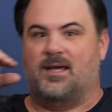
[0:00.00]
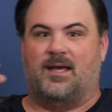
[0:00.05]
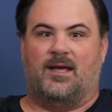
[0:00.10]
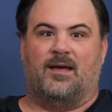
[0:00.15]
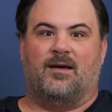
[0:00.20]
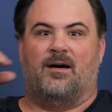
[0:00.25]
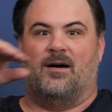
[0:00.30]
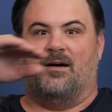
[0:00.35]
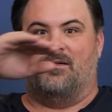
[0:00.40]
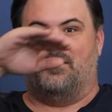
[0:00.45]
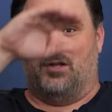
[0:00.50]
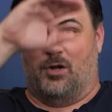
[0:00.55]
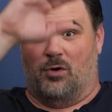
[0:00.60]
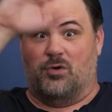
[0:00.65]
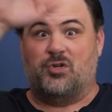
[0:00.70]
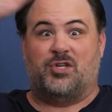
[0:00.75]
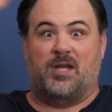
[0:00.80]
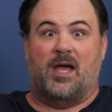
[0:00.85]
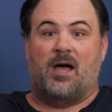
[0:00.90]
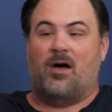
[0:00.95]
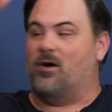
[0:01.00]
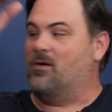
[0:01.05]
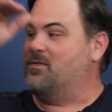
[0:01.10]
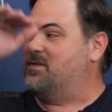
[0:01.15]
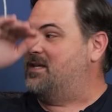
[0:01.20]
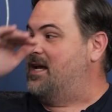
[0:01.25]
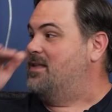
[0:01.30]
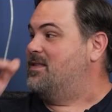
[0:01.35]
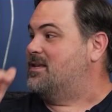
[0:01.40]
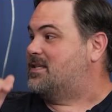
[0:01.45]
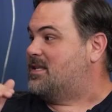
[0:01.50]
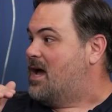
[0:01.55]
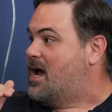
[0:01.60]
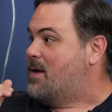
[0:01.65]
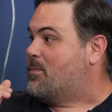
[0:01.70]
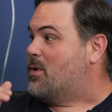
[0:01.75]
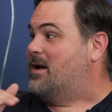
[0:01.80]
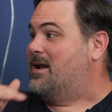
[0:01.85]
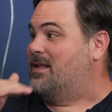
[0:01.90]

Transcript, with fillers: of, uh, you know, shelves in this library.